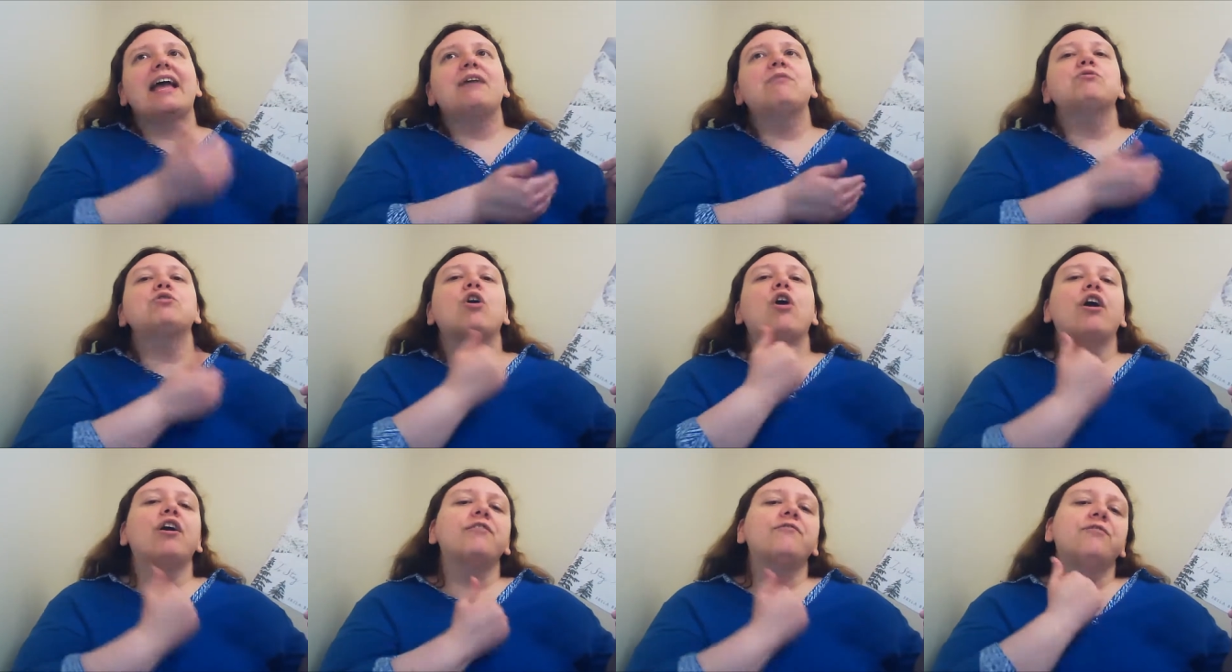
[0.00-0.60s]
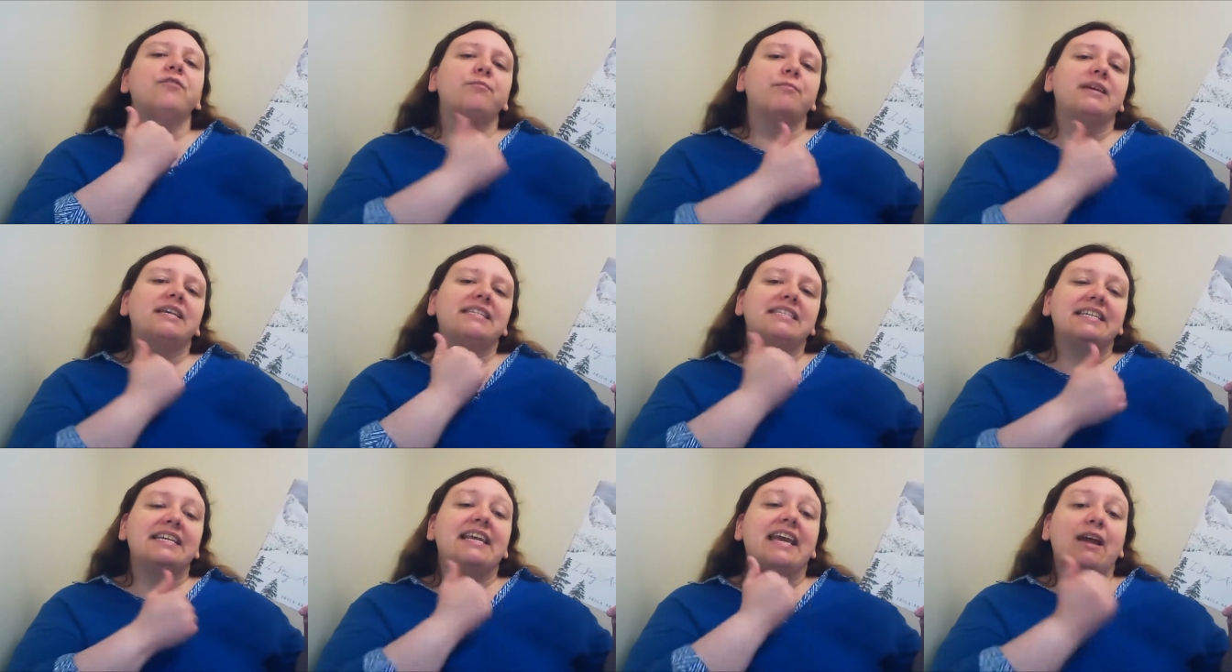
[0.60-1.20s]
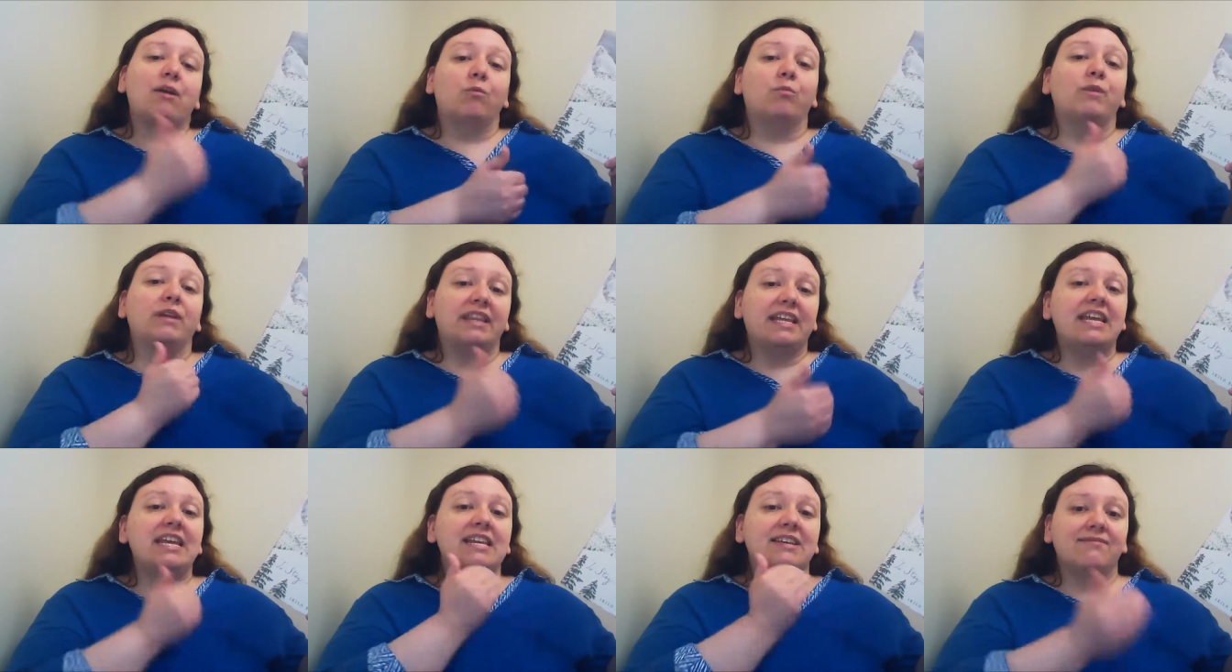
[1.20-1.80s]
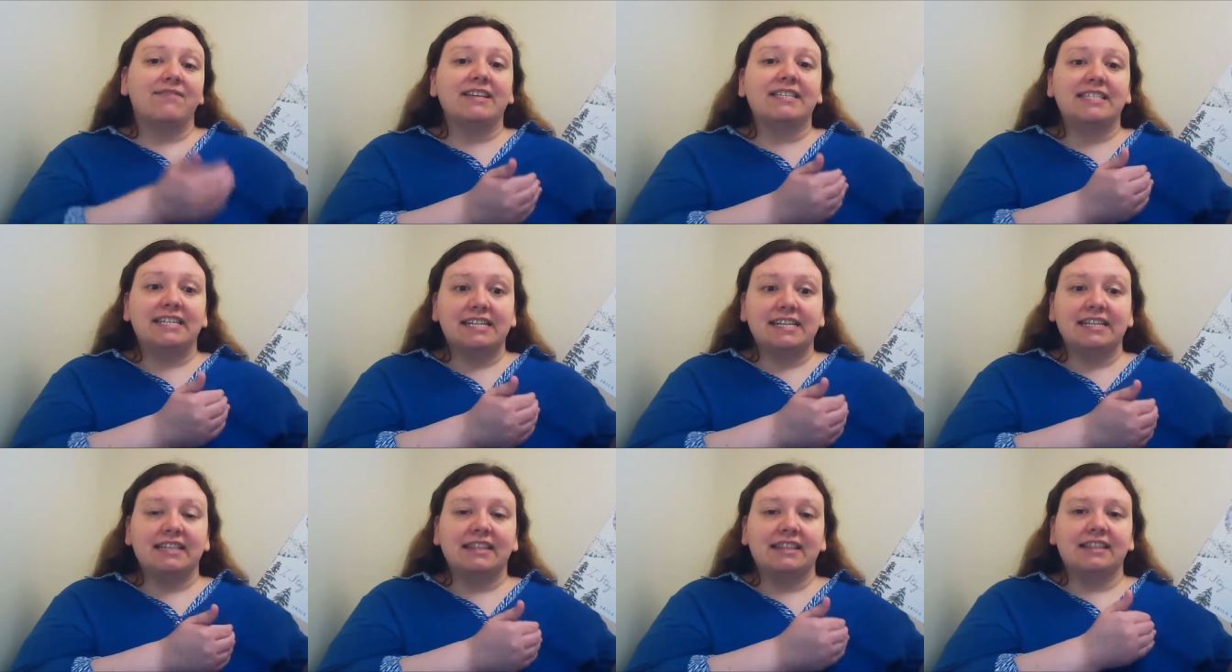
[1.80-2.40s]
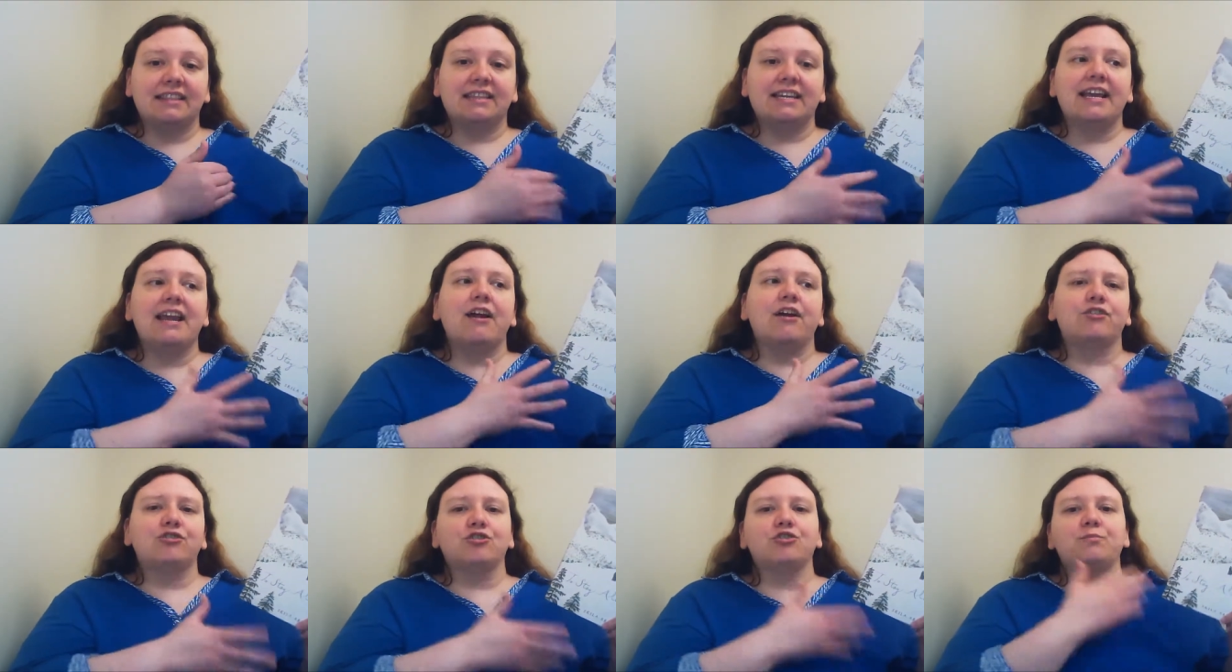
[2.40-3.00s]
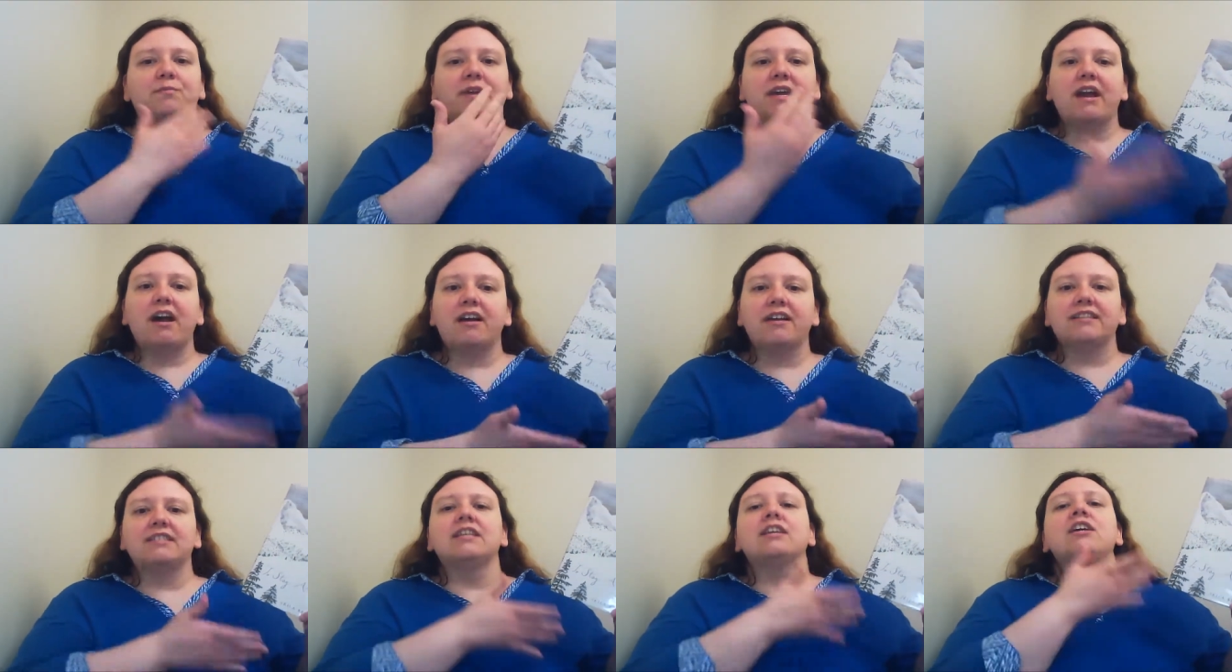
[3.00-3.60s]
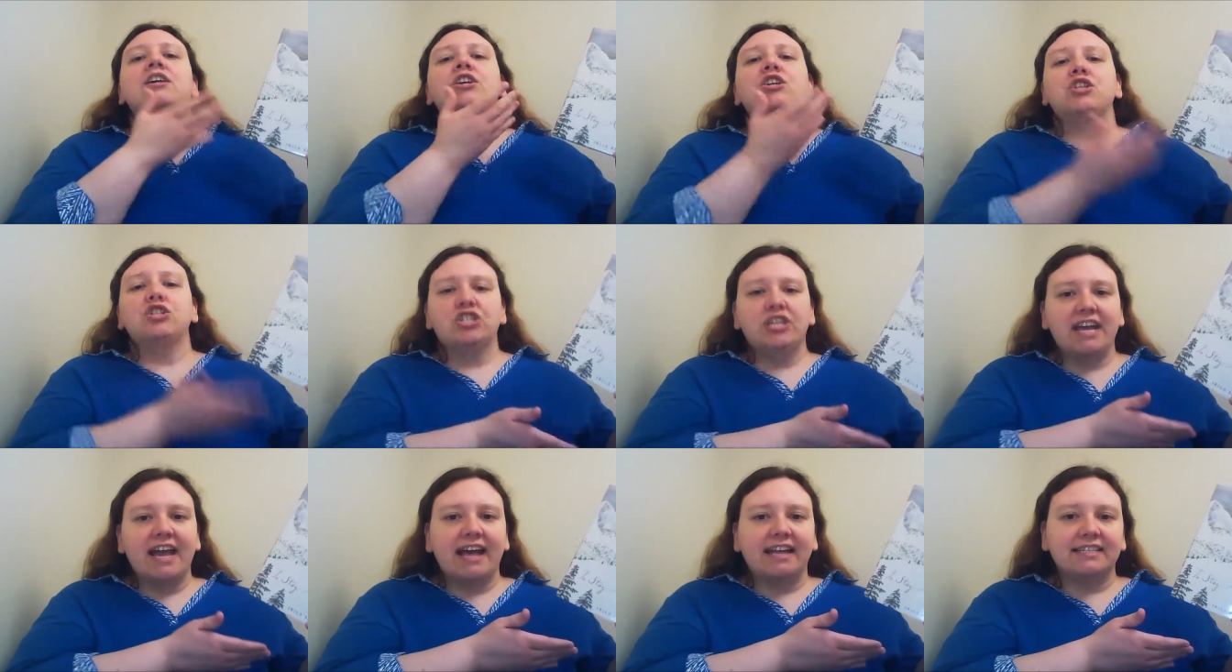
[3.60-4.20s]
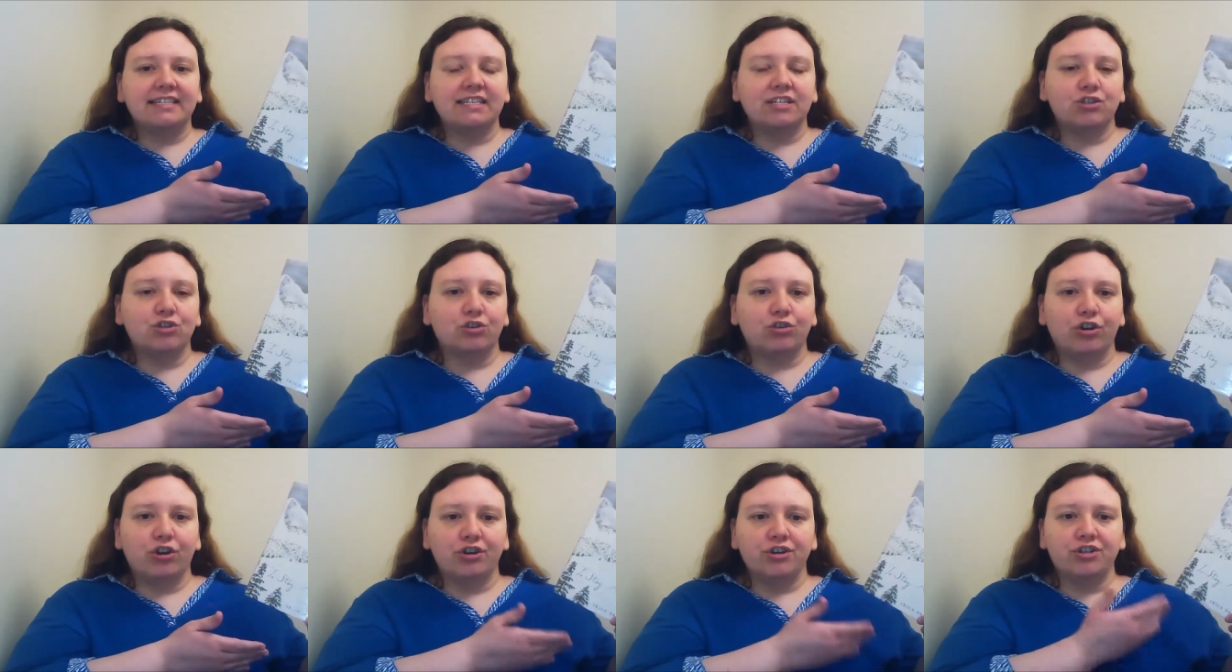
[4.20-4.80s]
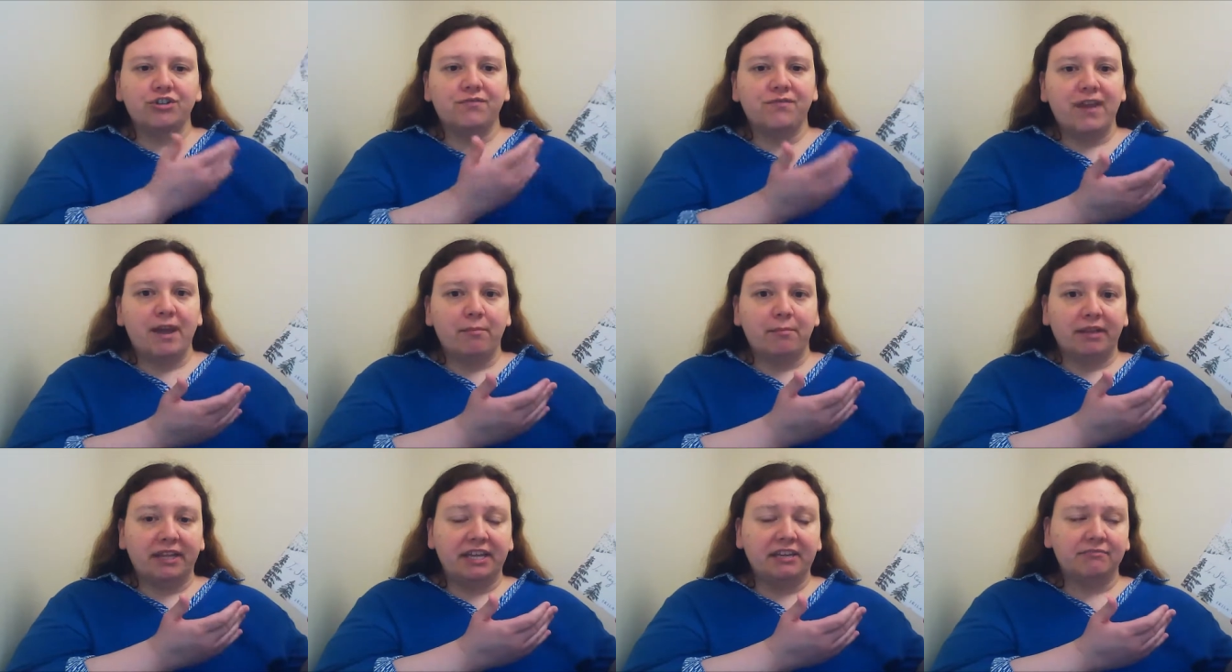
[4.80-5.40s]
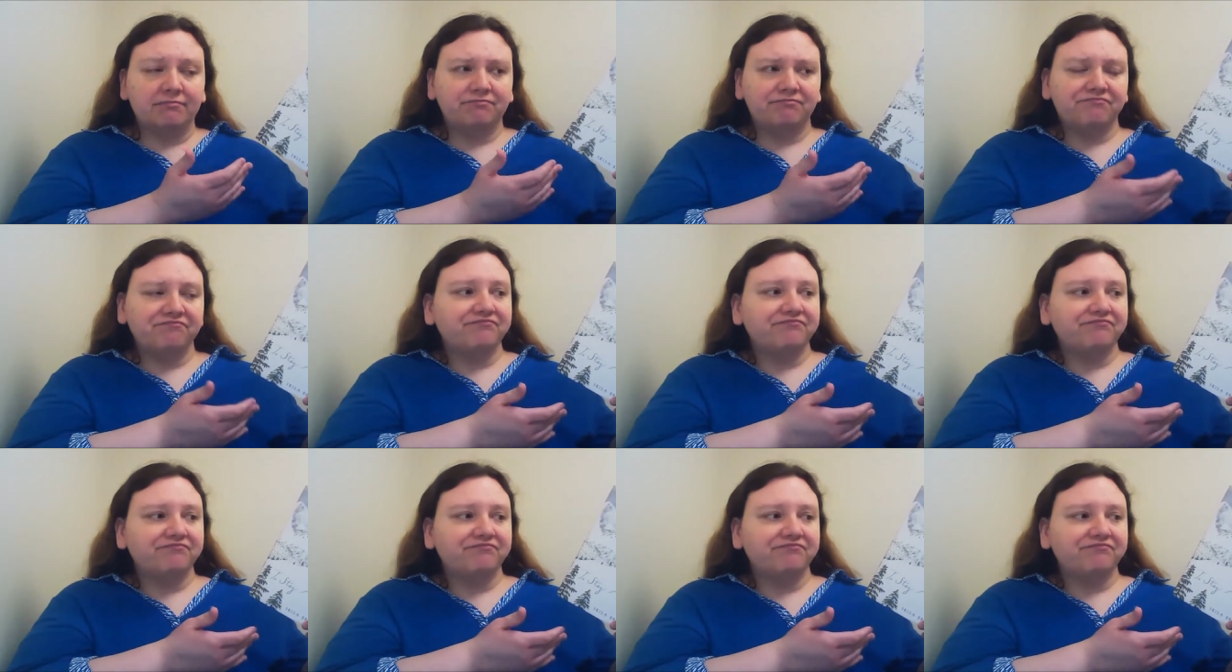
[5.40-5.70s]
it was hard for me to get really invested in the characters because she had such a large family.